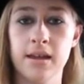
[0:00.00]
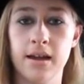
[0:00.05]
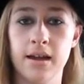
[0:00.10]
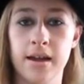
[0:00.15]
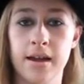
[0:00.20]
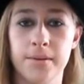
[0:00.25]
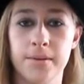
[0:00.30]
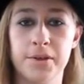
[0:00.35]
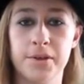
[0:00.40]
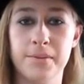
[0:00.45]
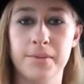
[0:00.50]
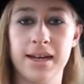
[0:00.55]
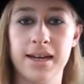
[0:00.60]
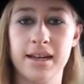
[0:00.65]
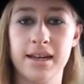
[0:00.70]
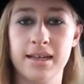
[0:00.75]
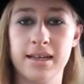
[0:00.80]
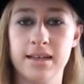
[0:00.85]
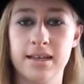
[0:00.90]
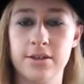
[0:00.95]
Uh, you may
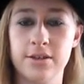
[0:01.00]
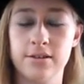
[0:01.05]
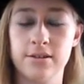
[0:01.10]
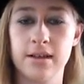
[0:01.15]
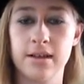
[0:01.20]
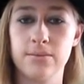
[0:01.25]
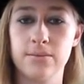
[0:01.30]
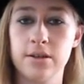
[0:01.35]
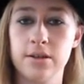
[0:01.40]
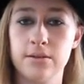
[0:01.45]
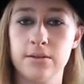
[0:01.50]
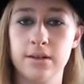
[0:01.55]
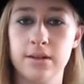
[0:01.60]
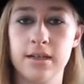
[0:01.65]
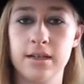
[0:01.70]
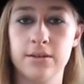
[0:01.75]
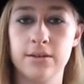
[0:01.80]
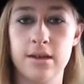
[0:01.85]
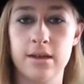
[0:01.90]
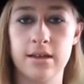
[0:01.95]
need to use them when you're
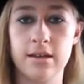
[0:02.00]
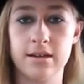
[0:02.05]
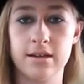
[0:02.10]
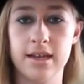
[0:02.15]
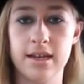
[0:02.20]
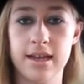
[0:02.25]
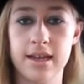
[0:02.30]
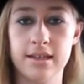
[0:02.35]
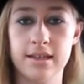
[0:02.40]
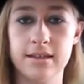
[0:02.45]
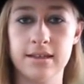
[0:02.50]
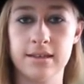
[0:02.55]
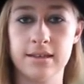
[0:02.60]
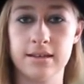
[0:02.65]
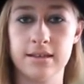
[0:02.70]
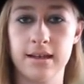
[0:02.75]
working with your kids.